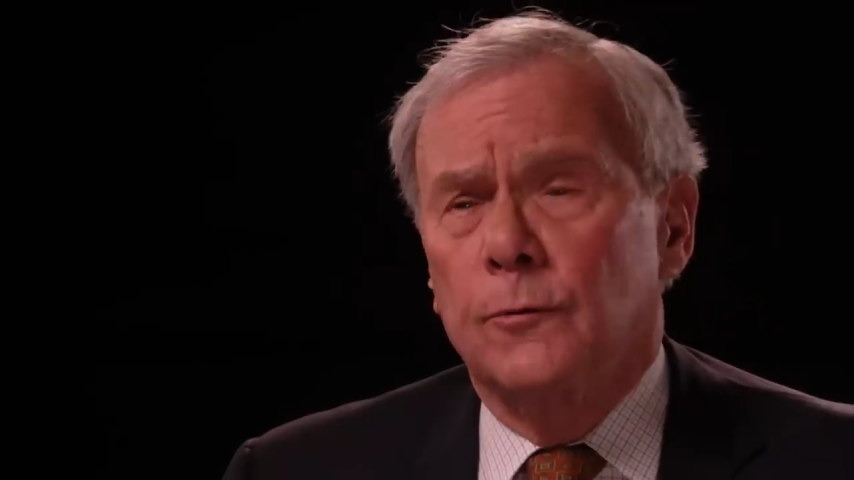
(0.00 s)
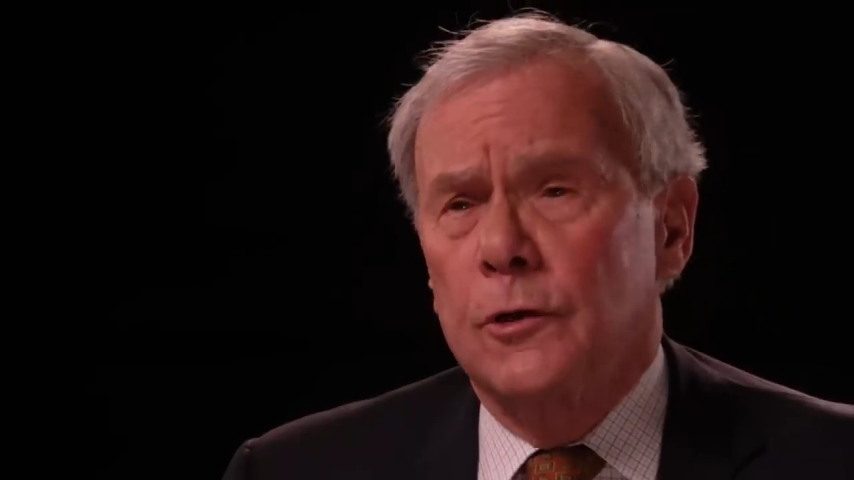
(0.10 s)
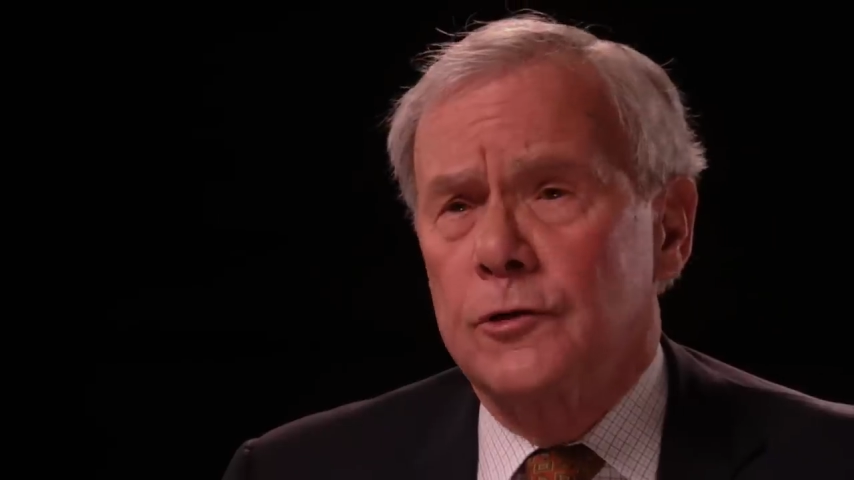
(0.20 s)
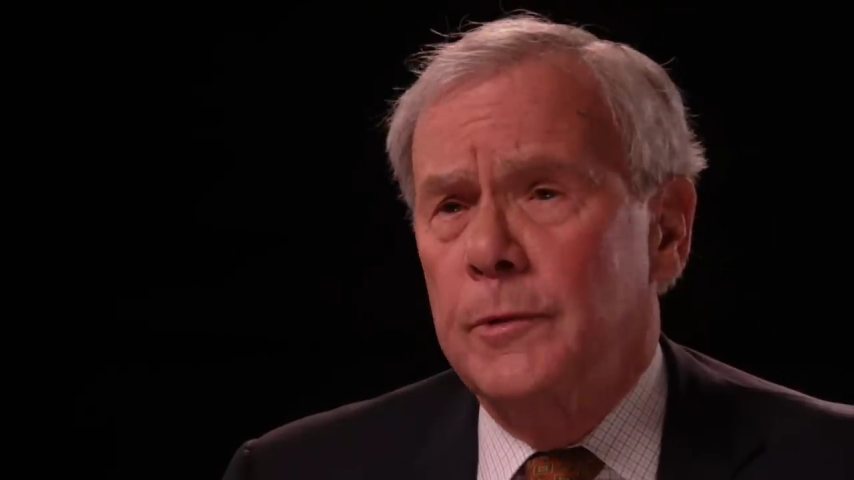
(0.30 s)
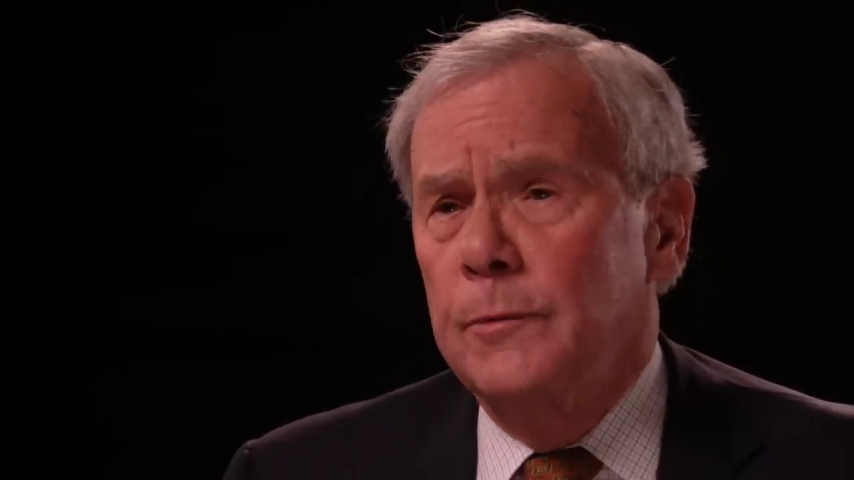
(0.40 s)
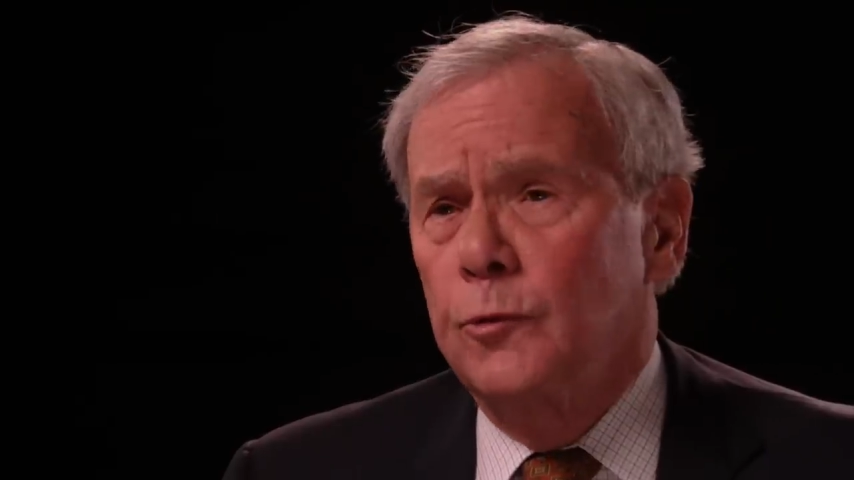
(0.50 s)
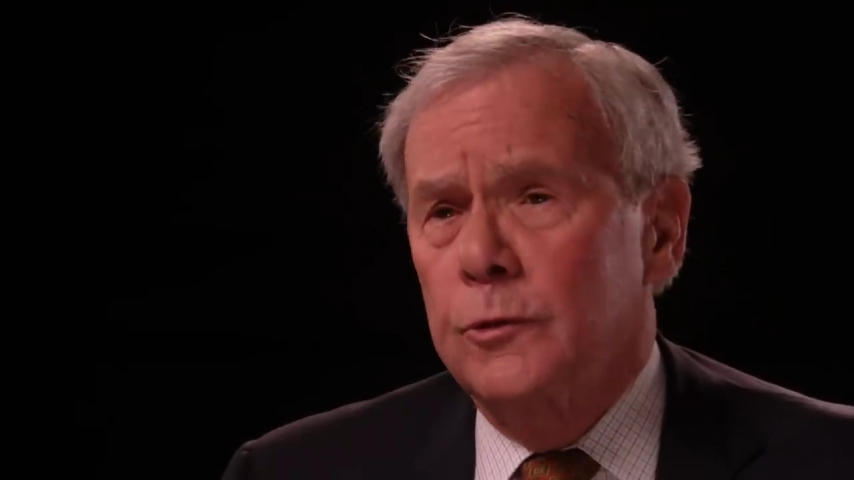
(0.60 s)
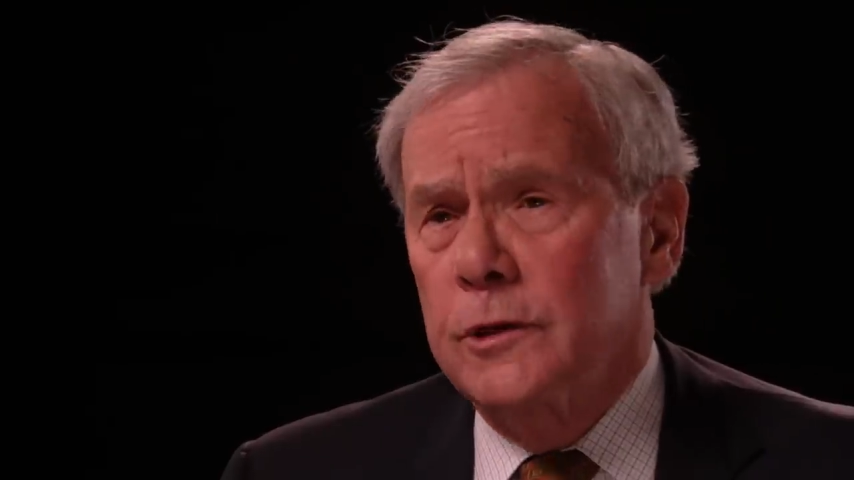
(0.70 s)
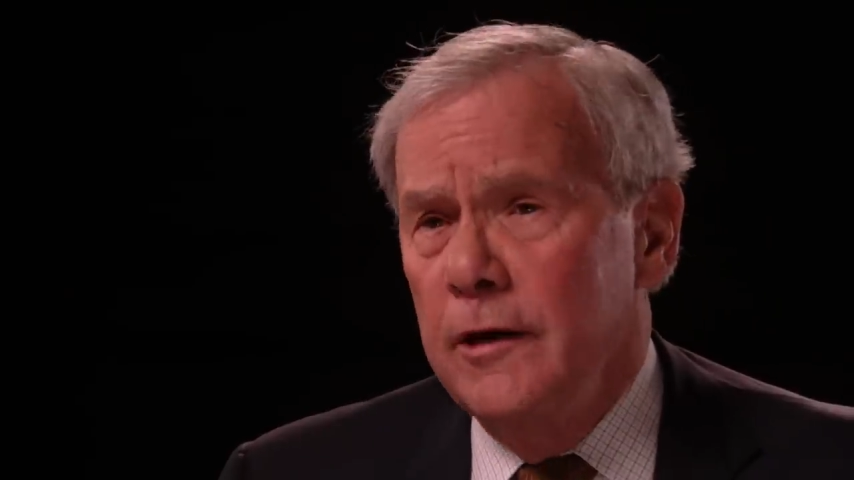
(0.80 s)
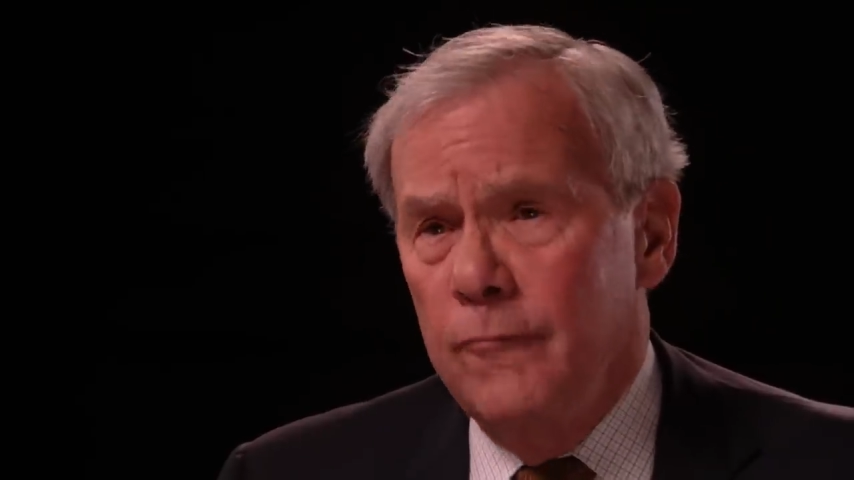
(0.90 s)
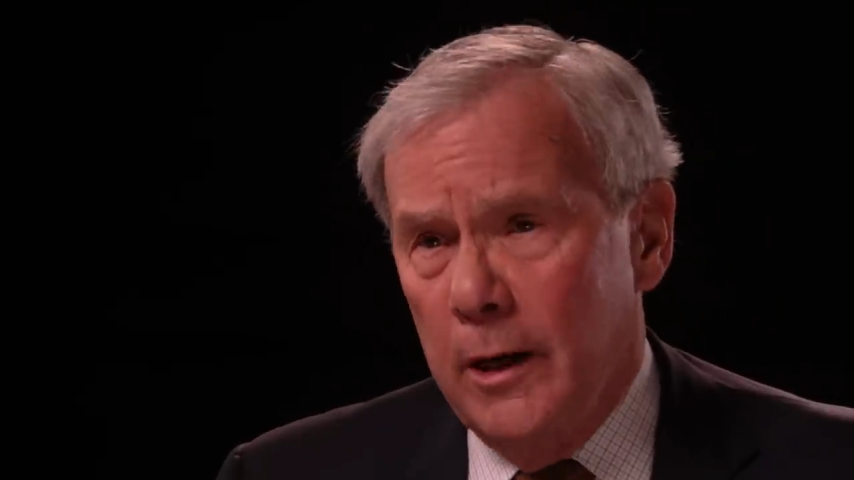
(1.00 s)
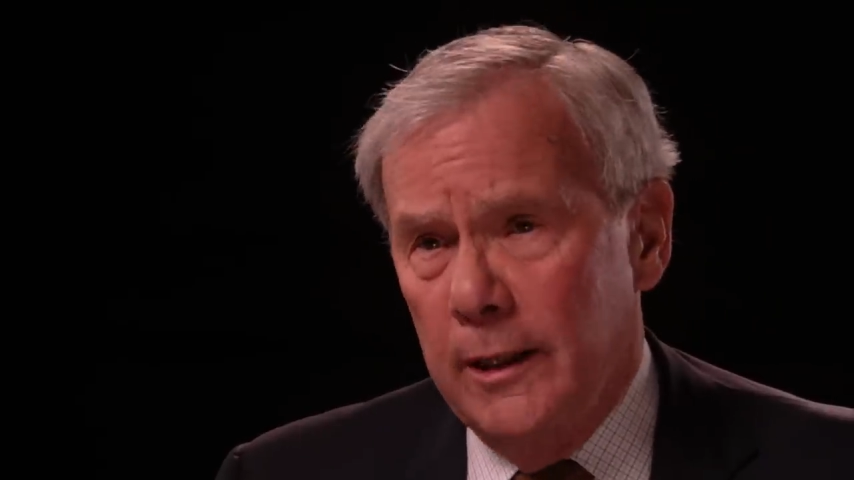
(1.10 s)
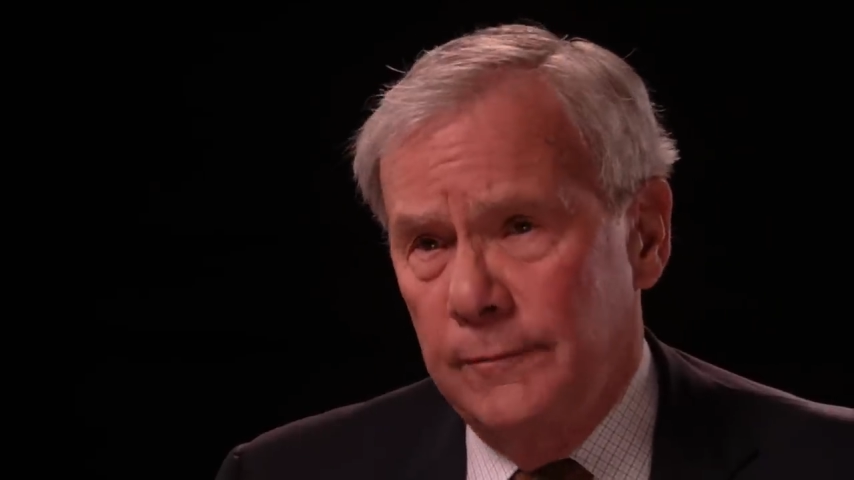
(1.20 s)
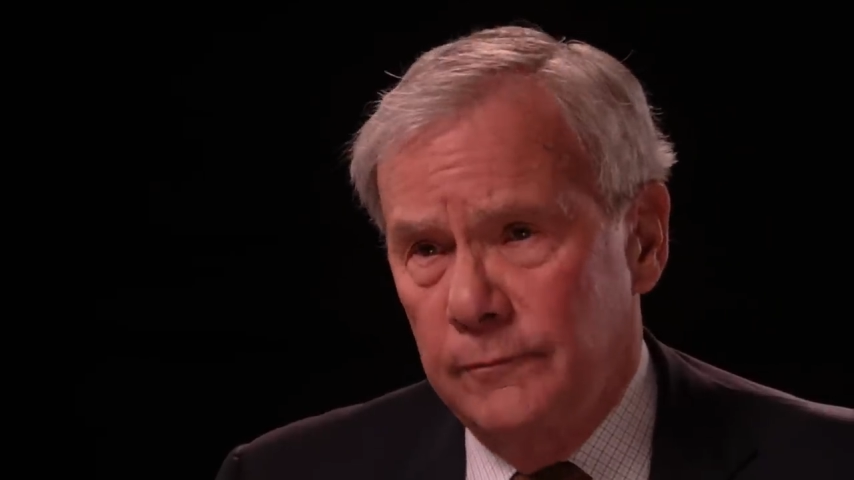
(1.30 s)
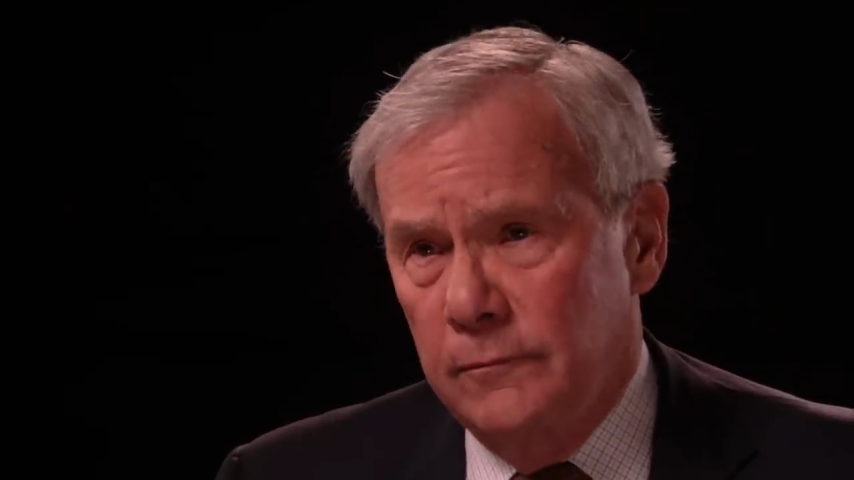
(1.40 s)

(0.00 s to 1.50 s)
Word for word: the Russian people were saved by him